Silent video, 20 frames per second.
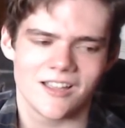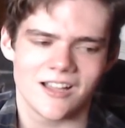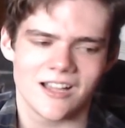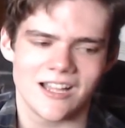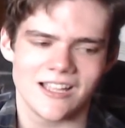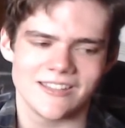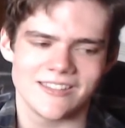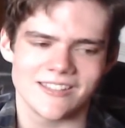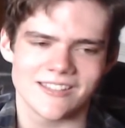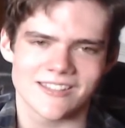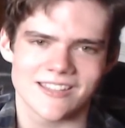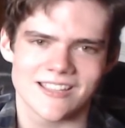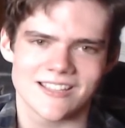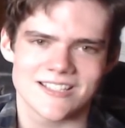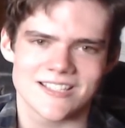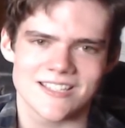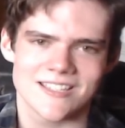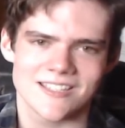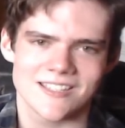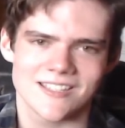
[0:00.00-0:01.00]
I think
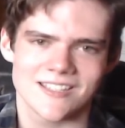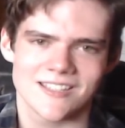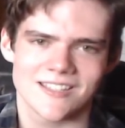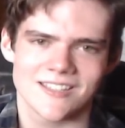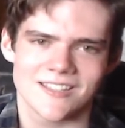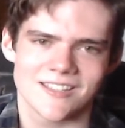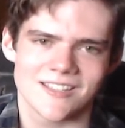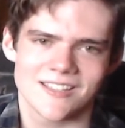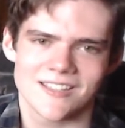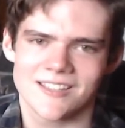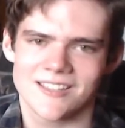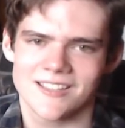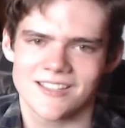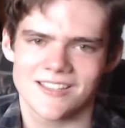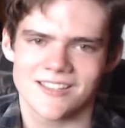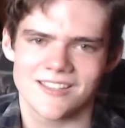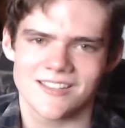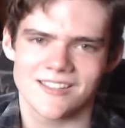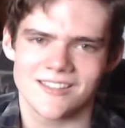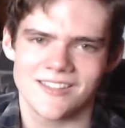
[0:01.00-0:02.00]
that's it.
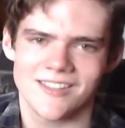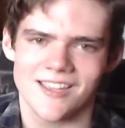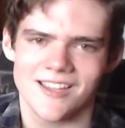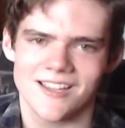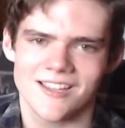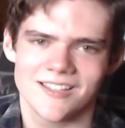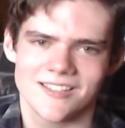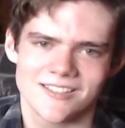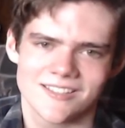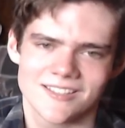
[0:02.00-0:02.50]
Yeah.